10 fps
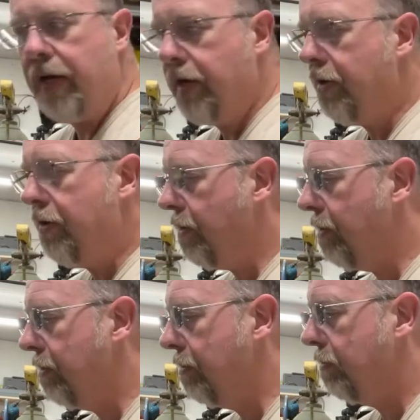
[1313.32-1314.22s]

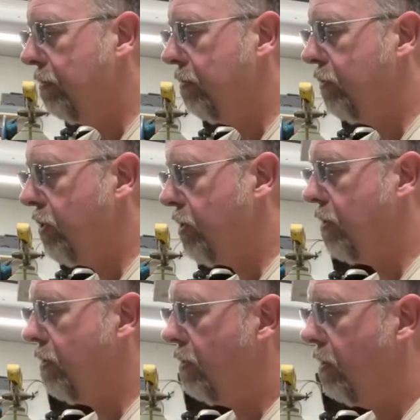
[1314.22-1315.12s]
here, just
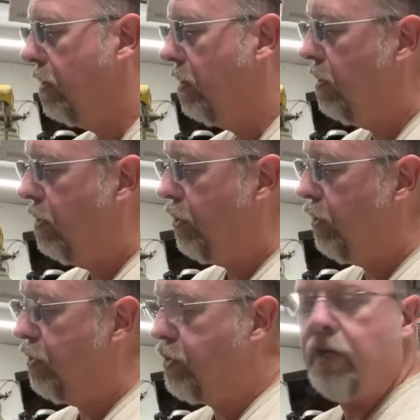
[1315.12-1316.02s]
so
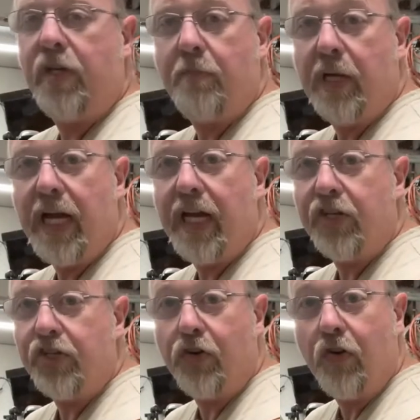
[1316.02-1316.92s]
usually black
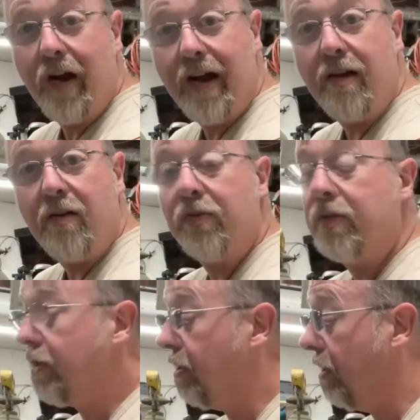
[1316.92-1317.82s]
is your
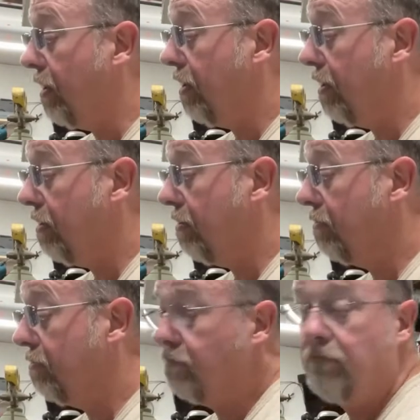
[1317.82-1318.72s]
ground and
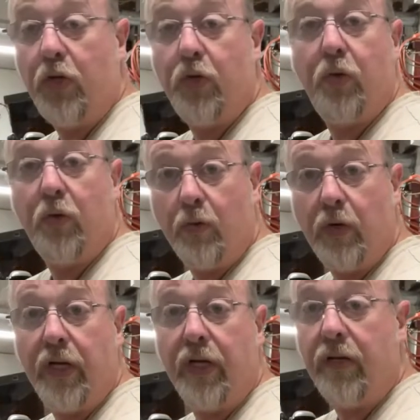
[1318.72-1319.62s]
blue or
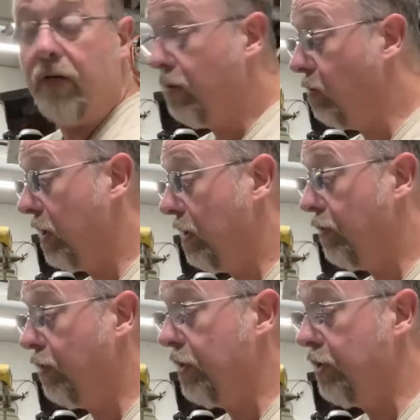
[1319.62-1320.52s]
red or
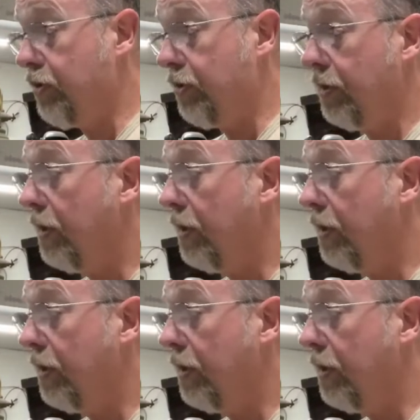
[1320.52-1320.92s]
whatever is your